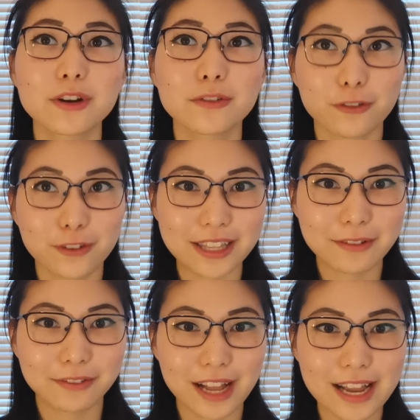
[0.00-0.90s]
For
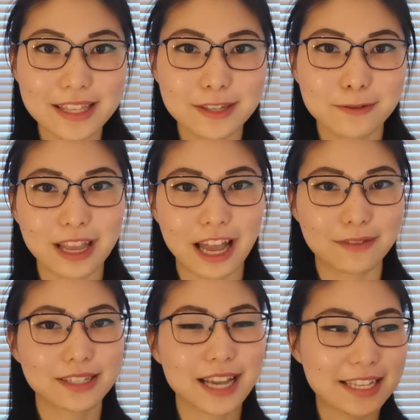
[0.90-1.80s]
finding flights, we have
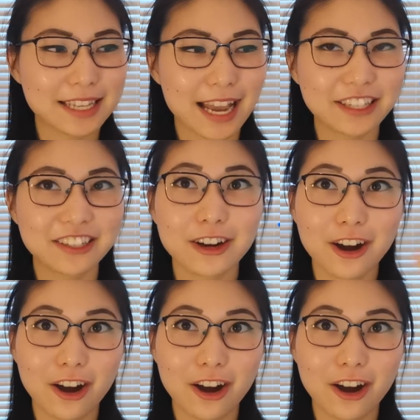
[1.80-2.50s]
Skyscanner,